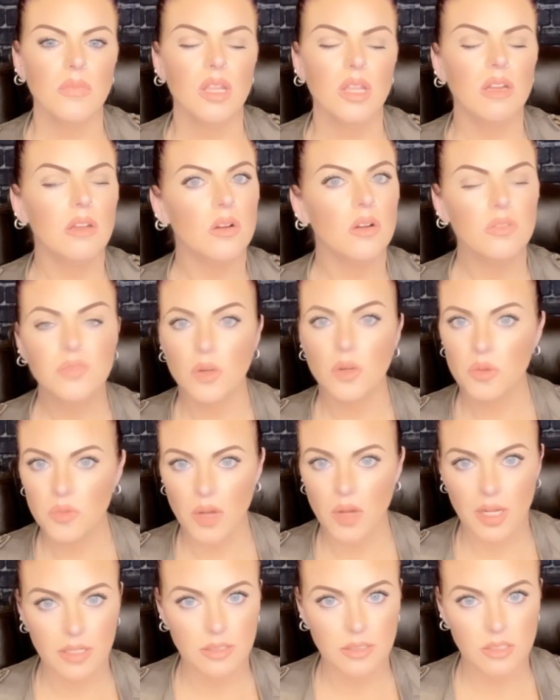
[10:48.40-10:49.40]
No phone
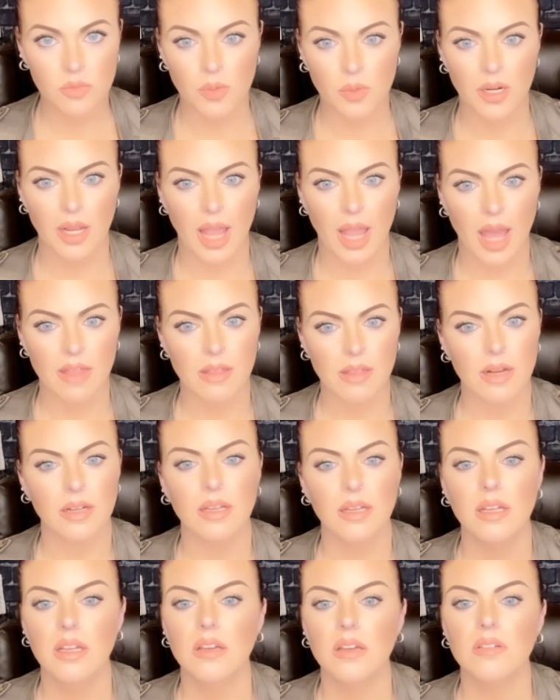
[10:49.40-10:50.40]
records were gathered.
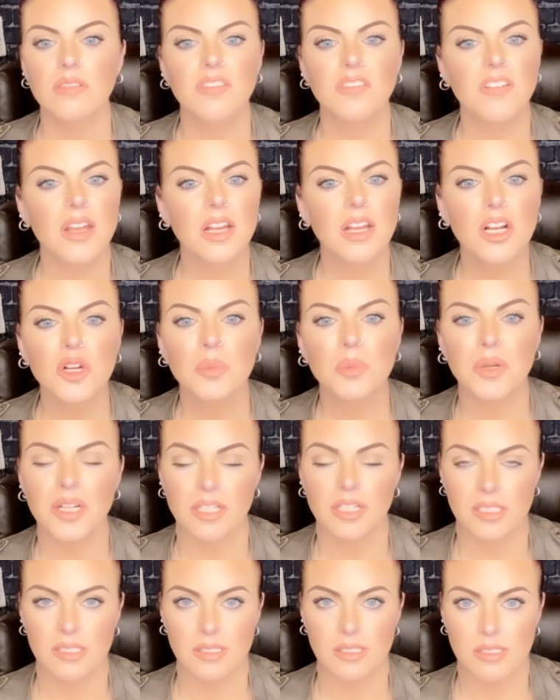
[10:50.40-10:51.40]

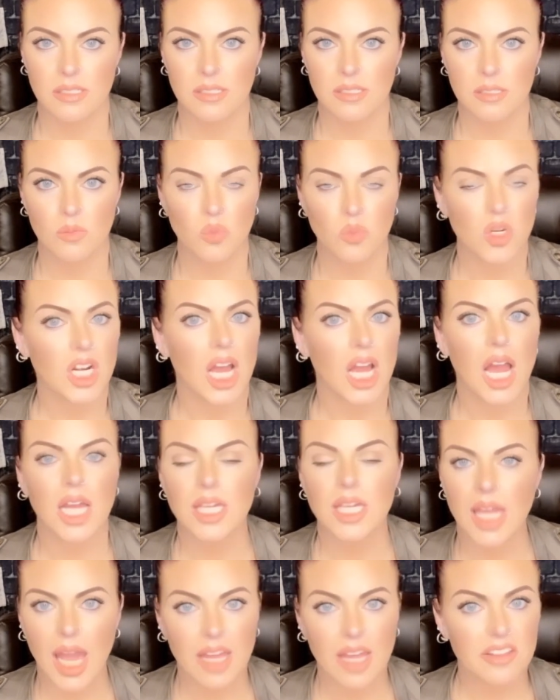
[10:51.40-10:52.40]
Fingerprints were
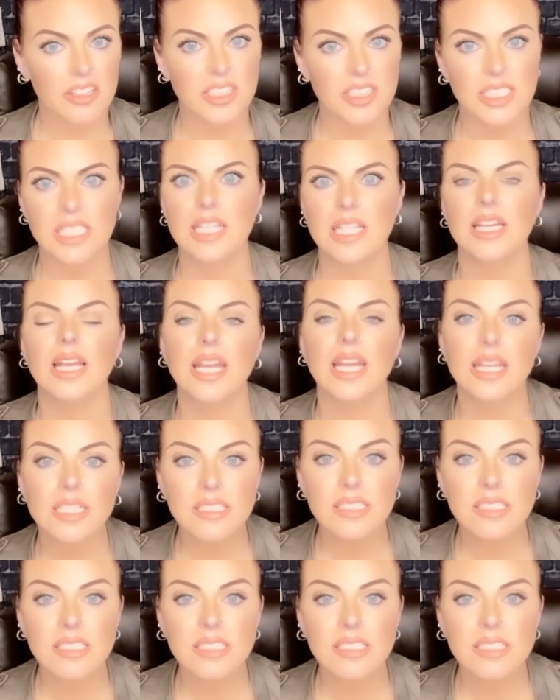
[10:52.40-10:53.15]
not gathered. DNA